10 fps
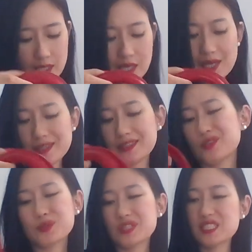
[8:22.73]
I
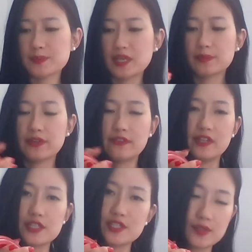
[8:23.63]
don't expect
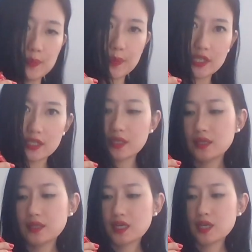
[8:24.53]
perfection, but
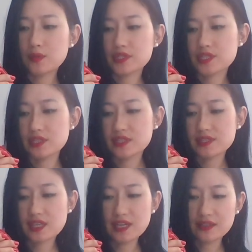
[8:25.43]
I wish
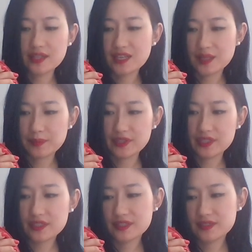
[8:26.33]
this hadn't
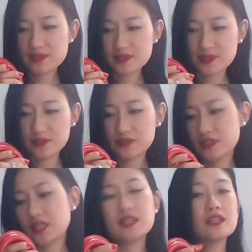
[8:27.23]
happened.
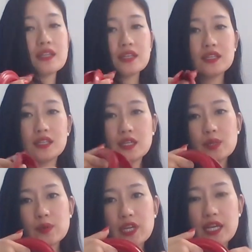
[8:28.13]
So
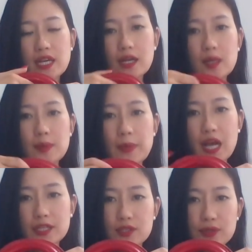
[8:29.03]
anyway,
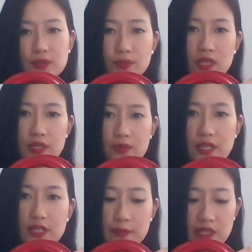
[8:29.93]
I don't
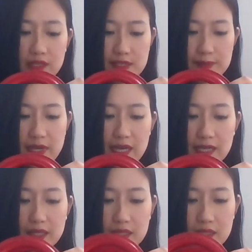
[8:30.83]
recommend this
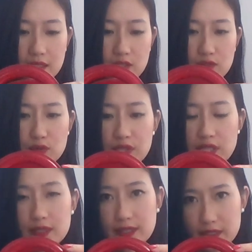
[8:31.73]
bag. If you
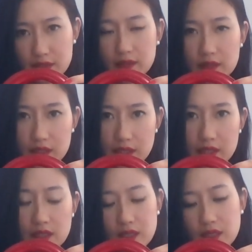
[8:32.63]
really like the look,
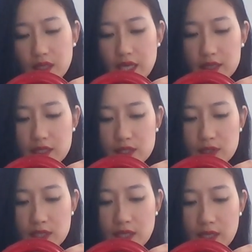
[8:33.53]
I think
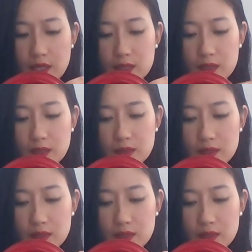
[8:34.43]
you can get